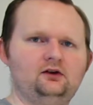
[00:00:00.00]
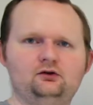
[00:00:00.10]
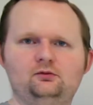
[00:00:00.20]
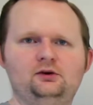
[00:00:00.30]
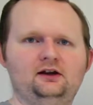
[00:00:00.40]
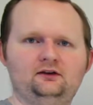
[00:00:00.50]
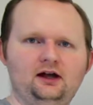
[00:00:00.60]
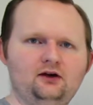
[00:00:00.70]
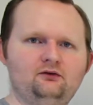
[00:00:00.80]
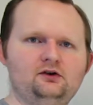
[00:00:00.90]
It could be a
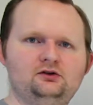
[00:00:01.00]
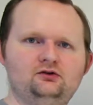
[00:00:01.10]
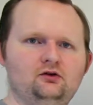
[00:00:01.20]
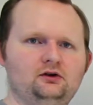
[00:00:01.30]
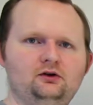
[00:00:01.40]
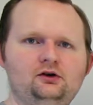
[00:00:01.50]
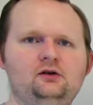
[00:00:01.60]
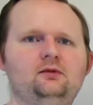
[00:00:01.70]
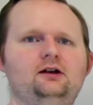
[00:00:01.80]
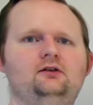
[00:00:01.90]
starfish or a
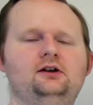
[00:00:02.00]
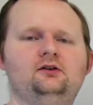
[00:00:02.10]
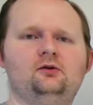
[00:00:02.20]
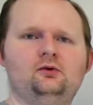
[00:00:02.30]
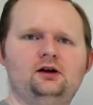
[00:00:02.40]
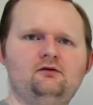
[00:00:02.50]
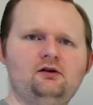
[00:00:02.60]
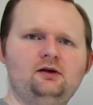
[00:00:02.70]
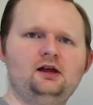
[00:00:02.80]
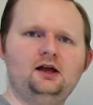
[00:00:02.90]
learning matrix or whatever,